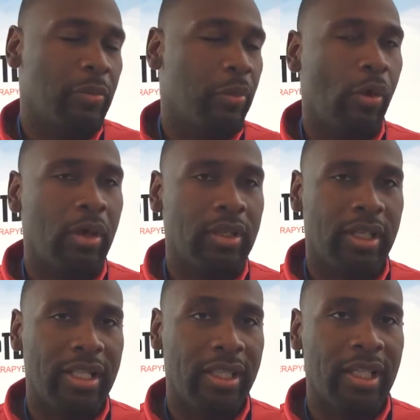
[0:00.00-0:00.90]
rapport
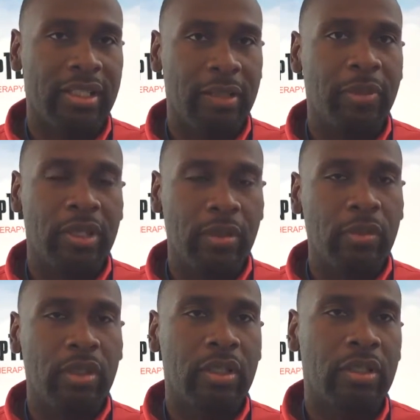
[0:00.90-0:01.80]
than I think I typically
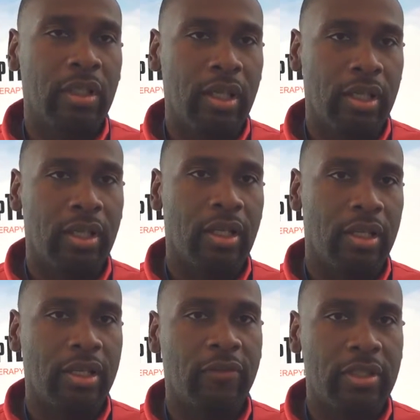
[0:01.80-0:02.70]
would
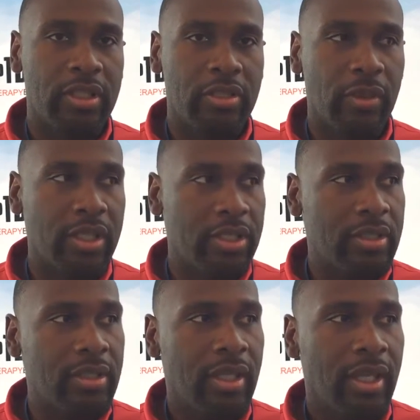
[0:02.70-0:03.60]
in a different situation.